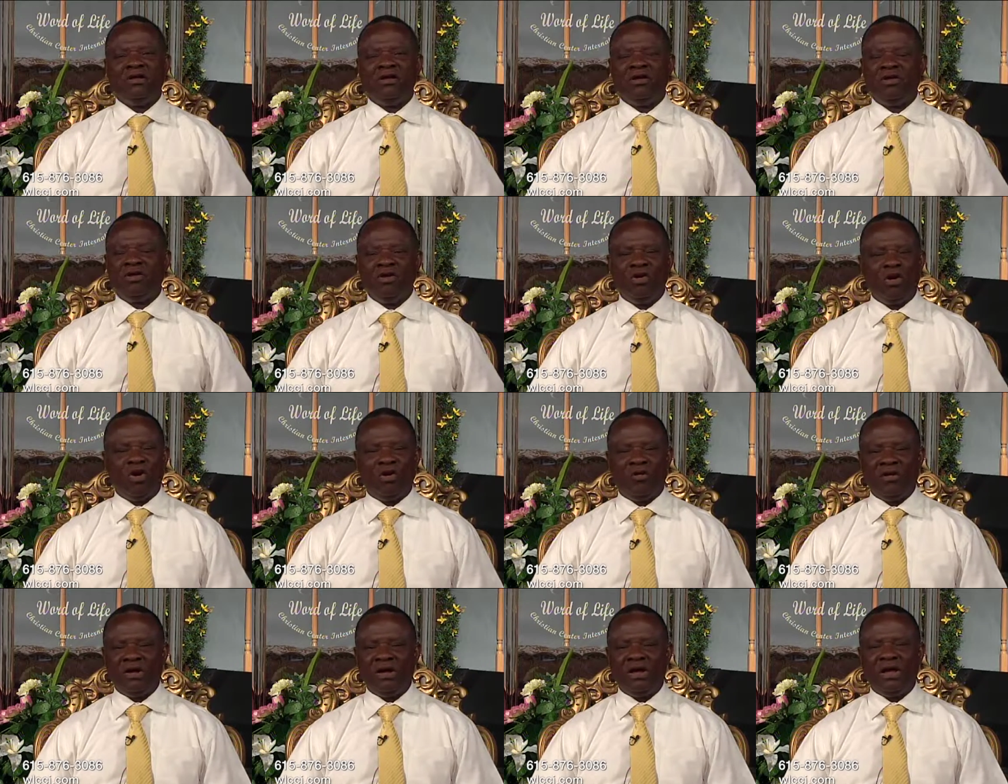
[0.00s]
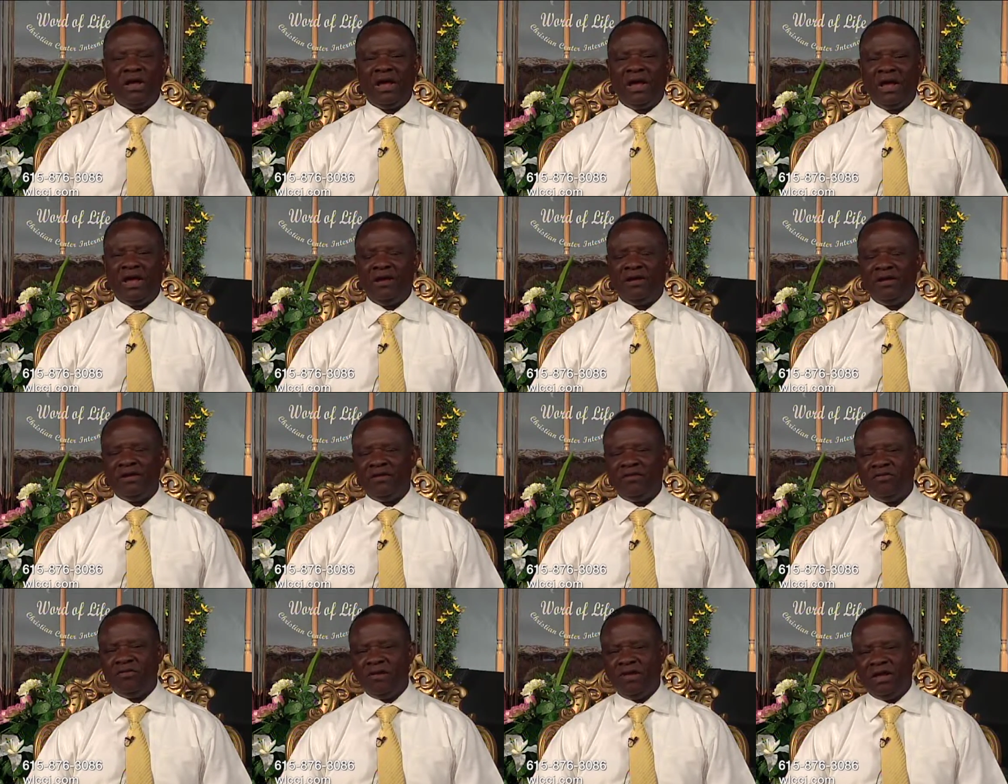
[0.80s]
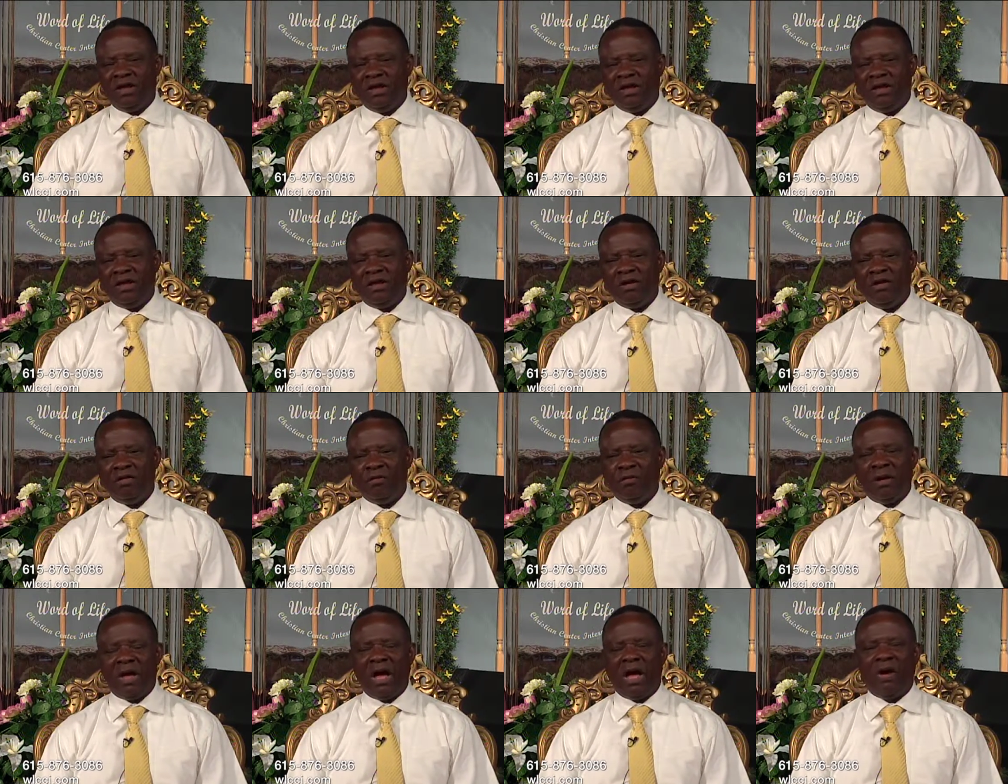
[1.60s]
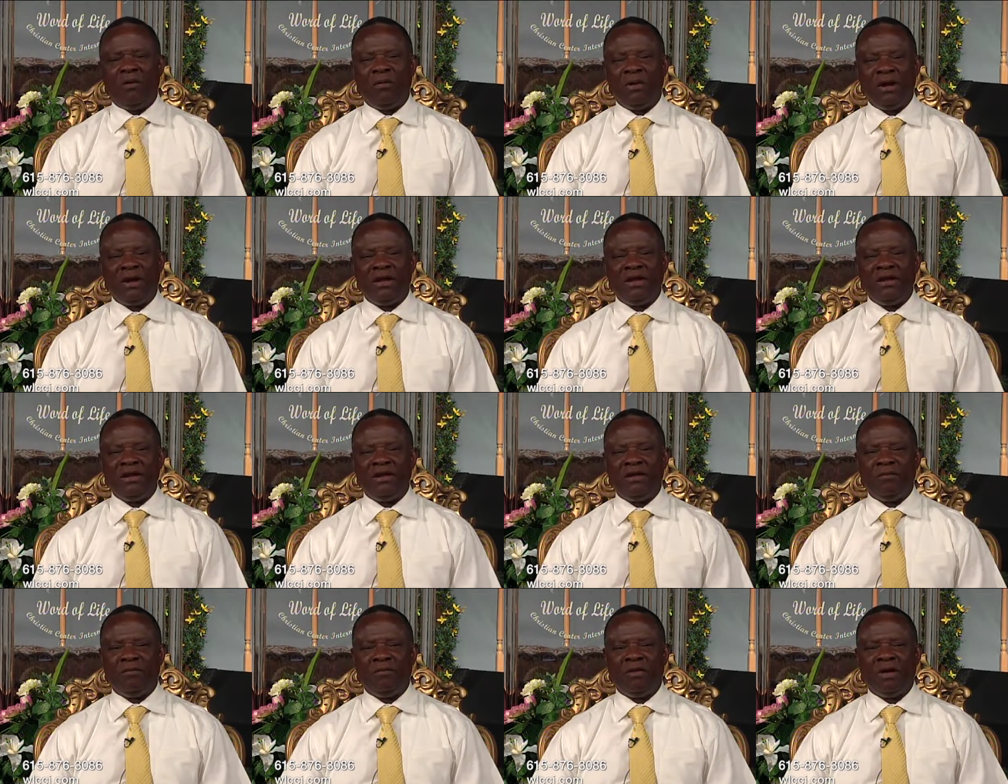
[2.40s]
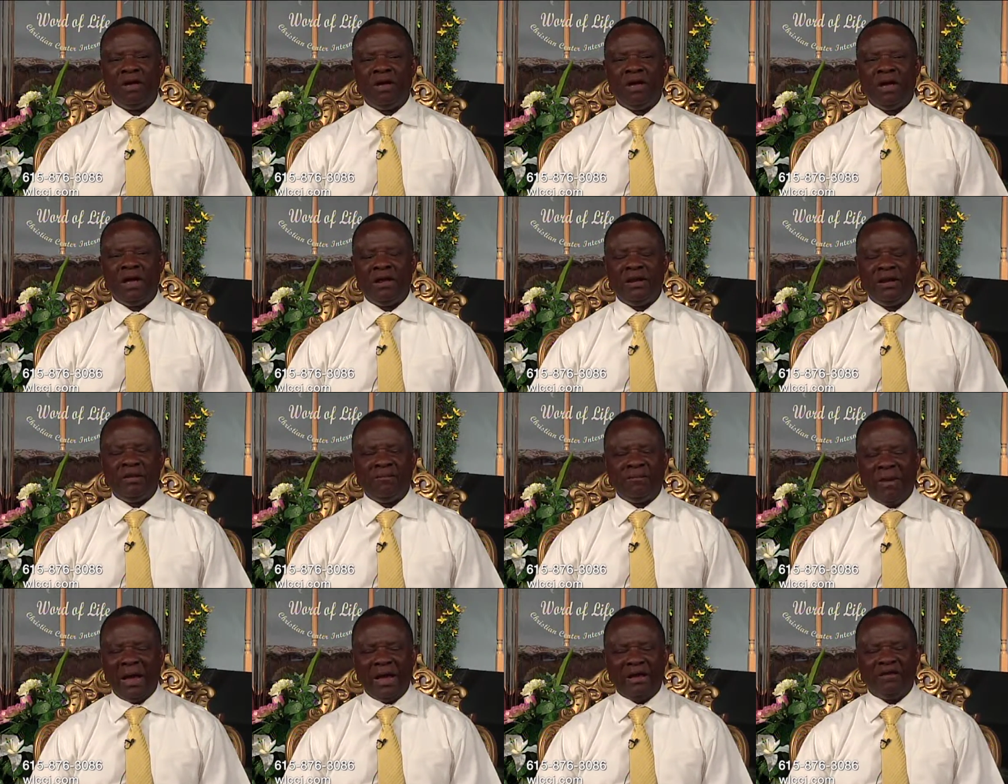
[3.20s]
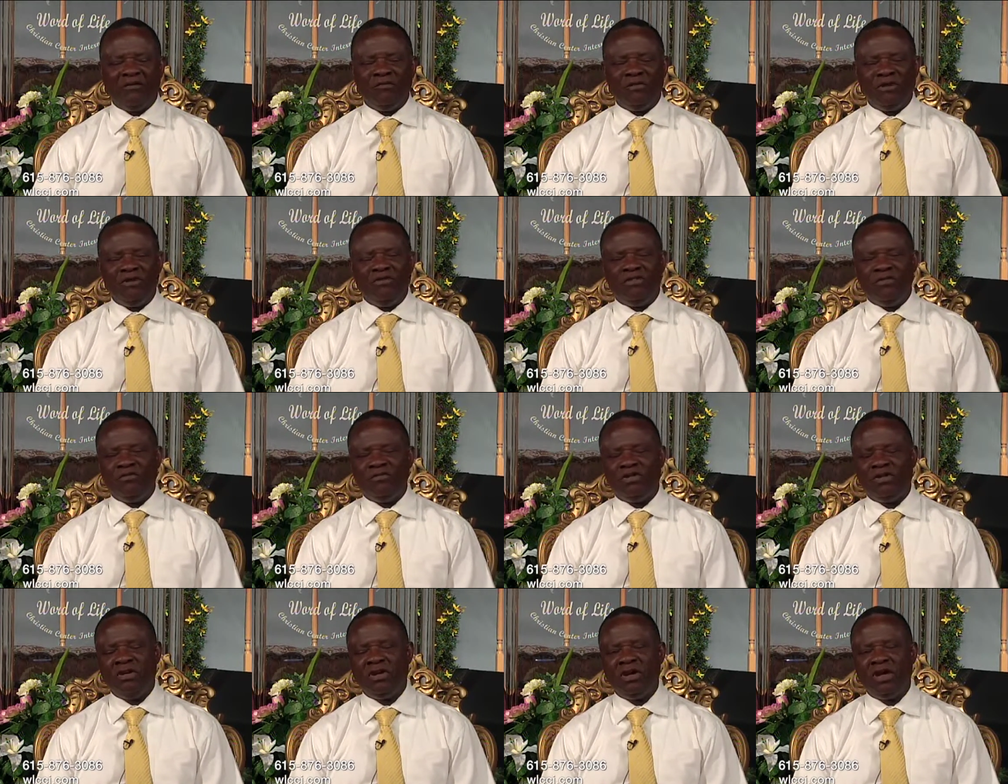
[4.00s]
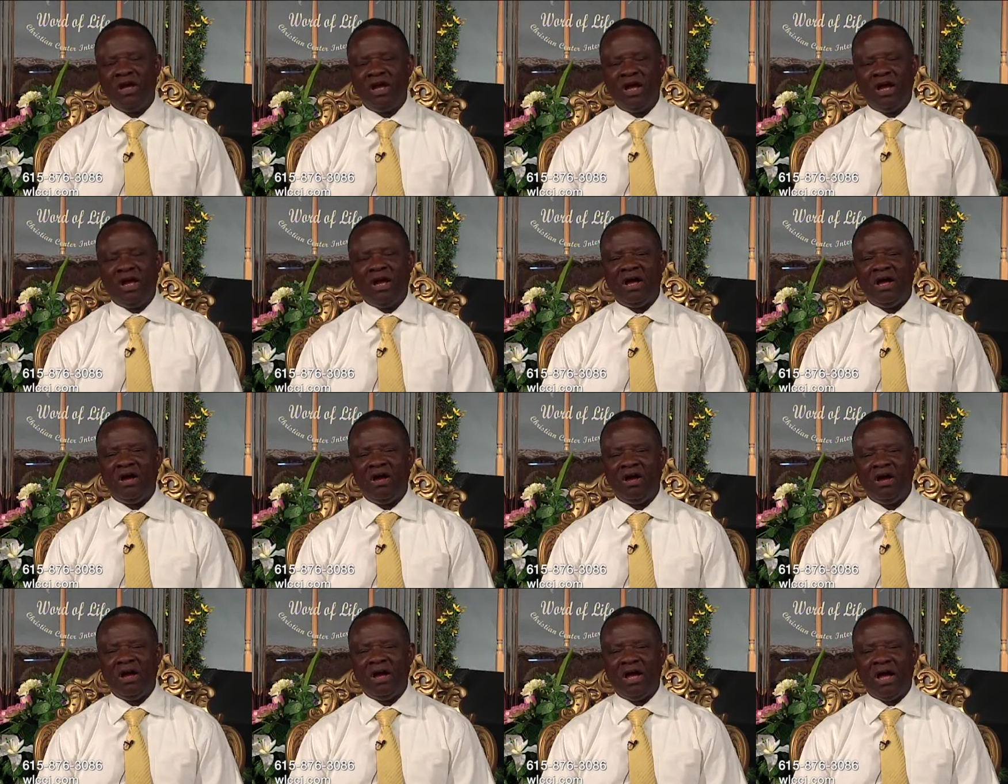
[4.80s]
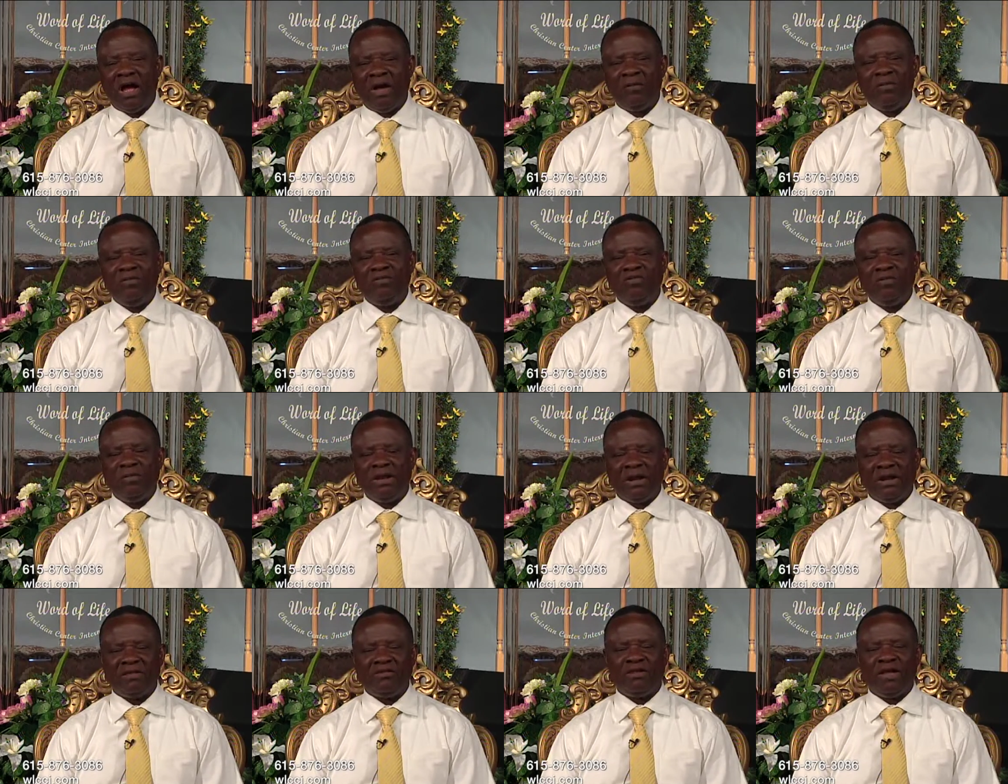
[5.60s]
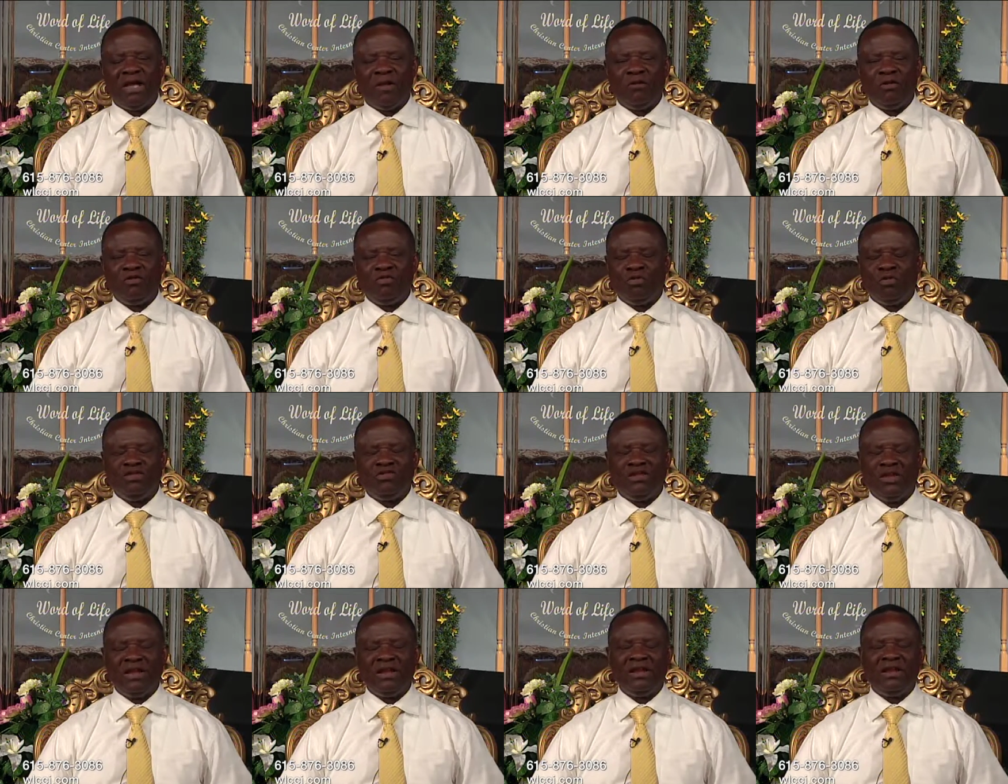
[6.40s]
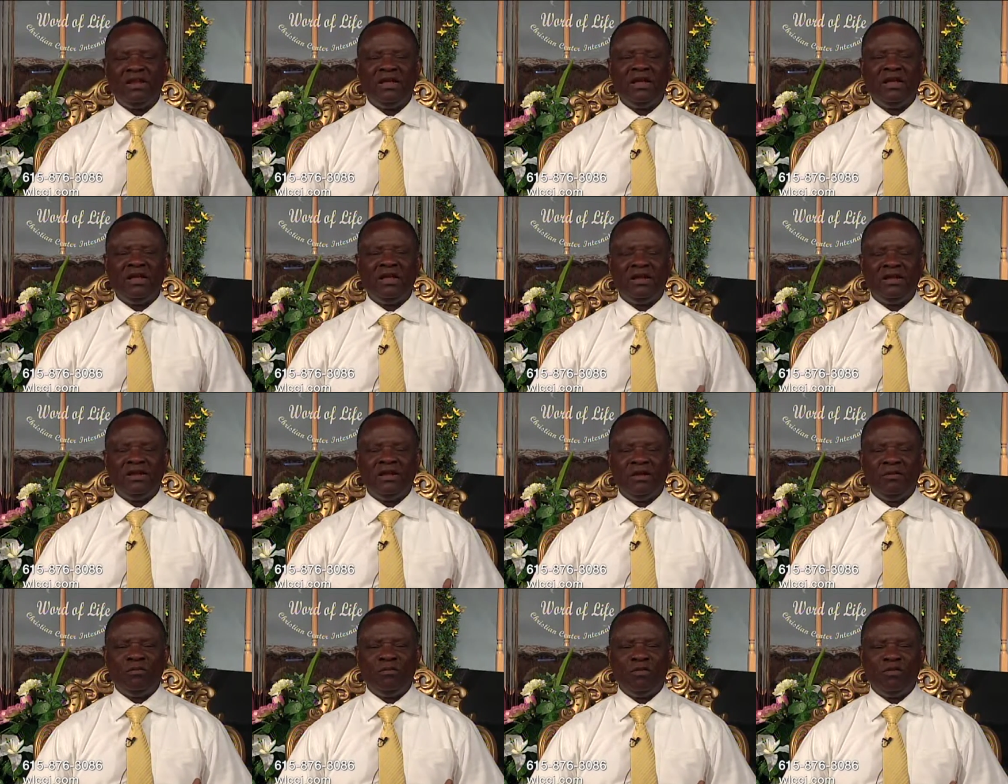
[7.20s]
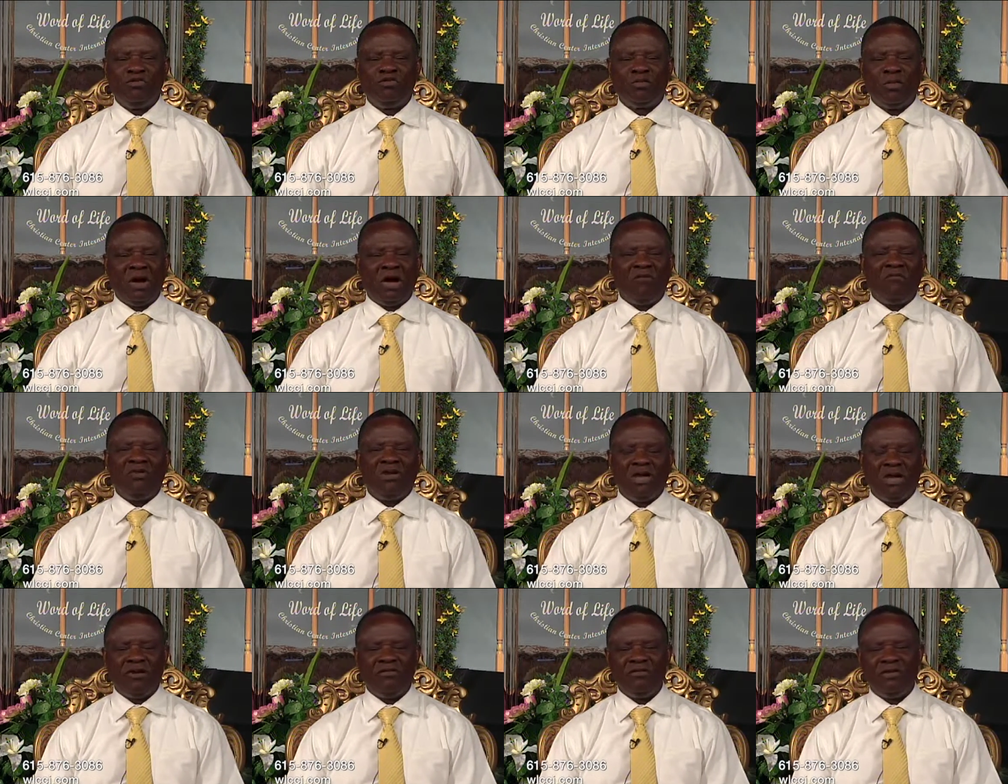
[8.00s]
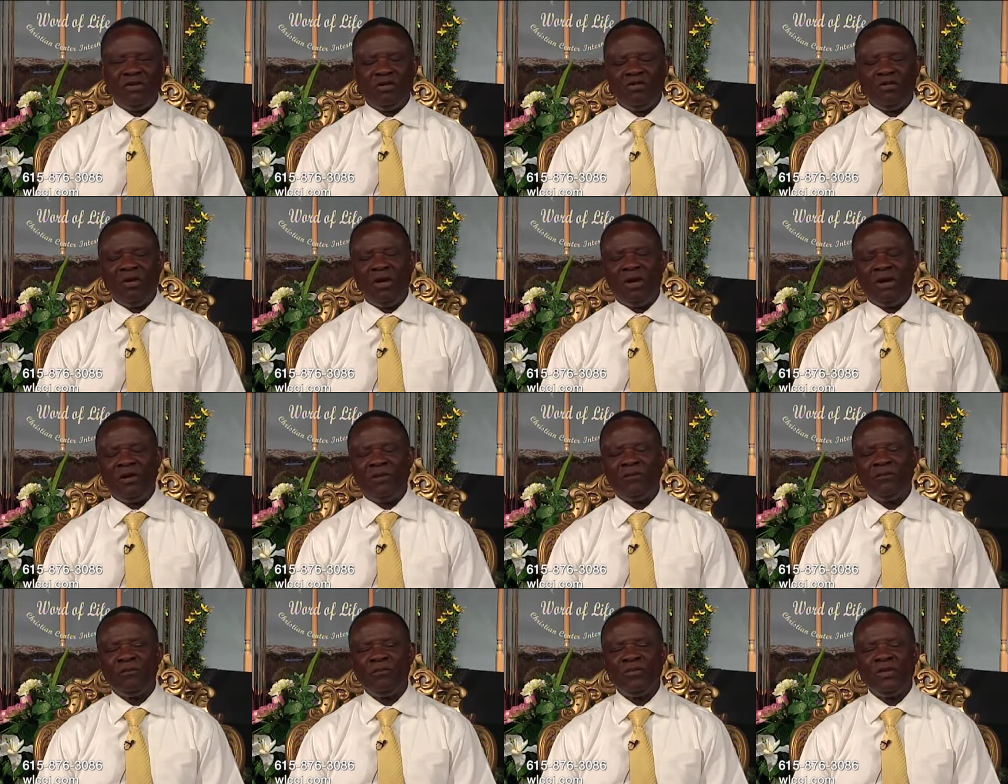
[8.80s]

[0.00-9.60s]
the glory and the power and the might of Egypt happened to be at a time, which was then the most powerful country in the world.